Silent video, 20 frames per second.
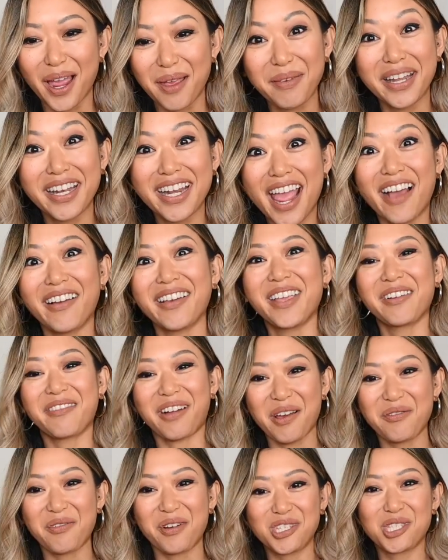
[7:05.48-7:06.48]
And now here
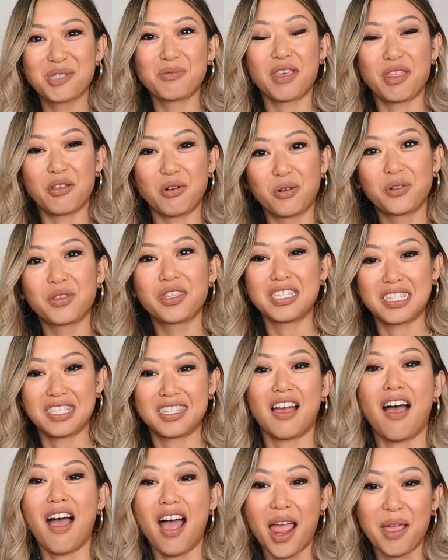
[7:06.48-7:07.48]
I was with all this
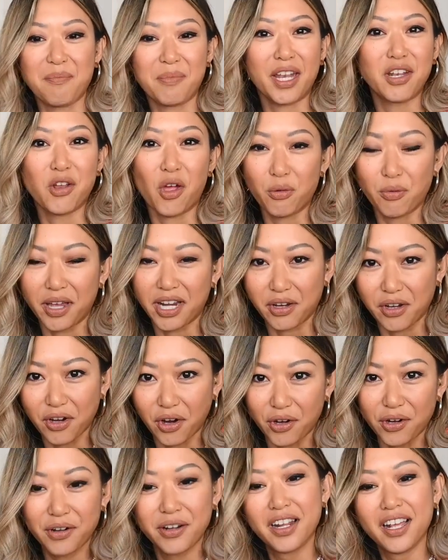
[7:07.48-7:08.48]
time and nowhere to
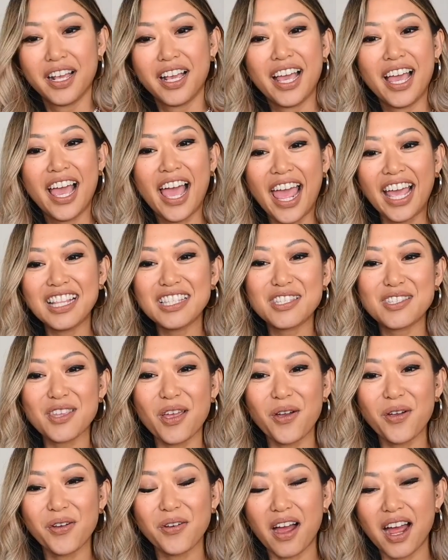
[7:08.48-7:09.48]
go. And
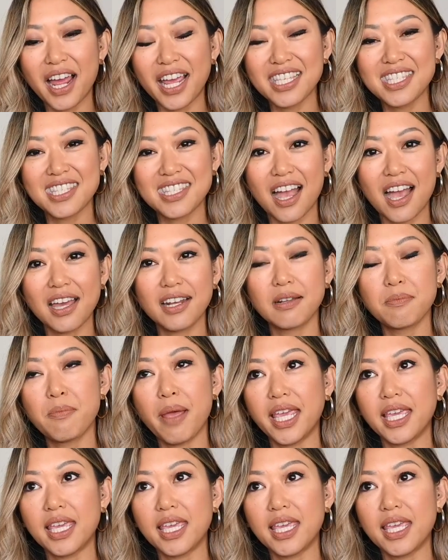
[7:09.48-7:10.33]
so I started